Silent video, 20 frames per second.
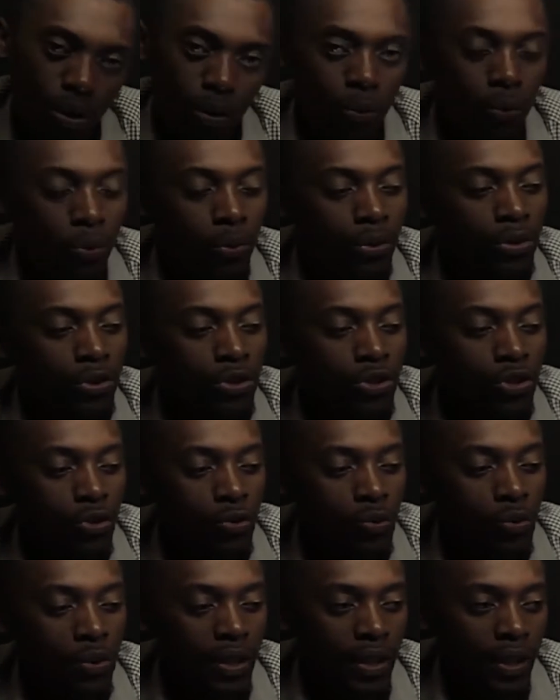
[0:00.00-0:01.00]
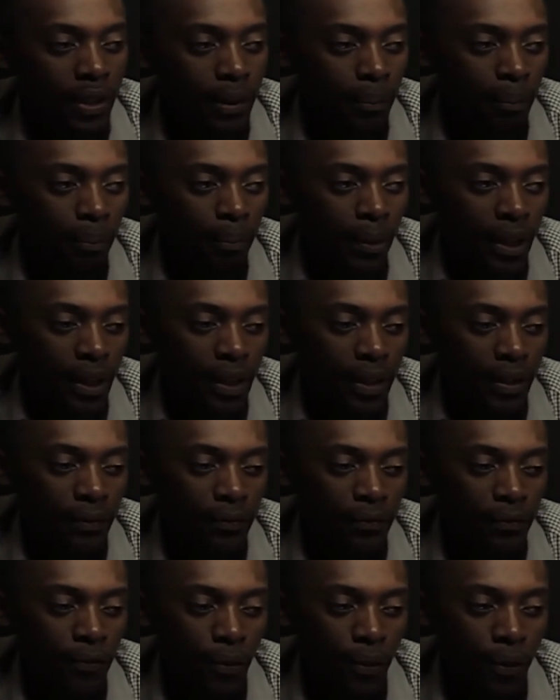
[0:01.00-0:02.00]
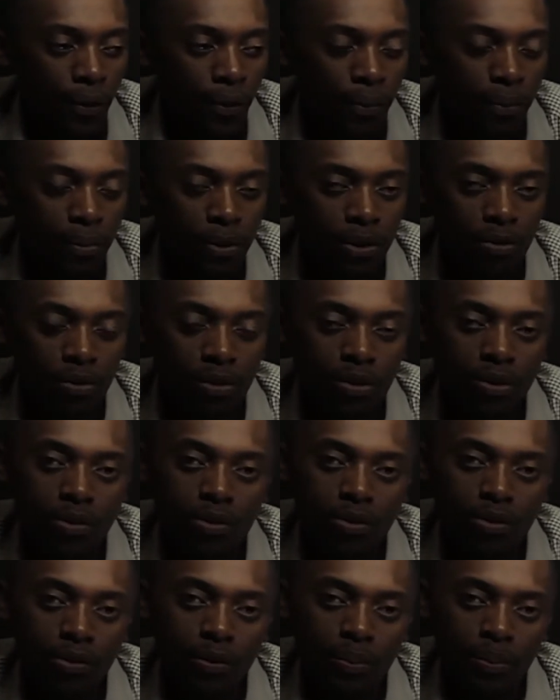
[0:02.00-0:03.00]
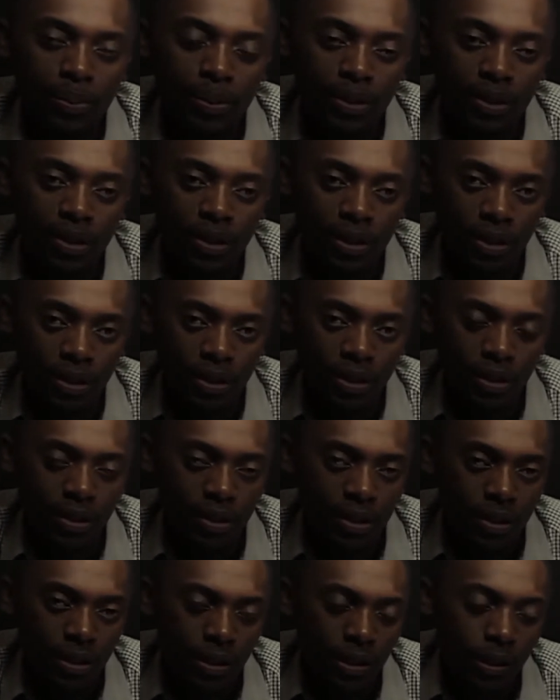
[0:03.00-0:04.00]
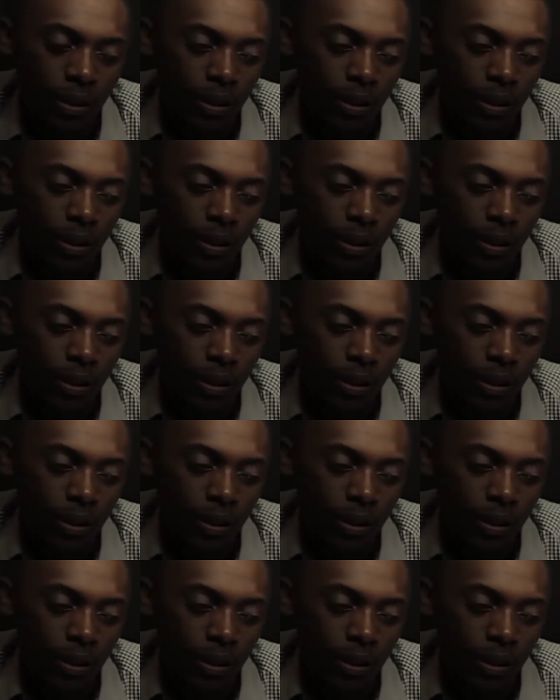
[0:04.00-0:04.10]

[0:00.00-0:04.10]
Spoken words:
will swing back and forth between two positions,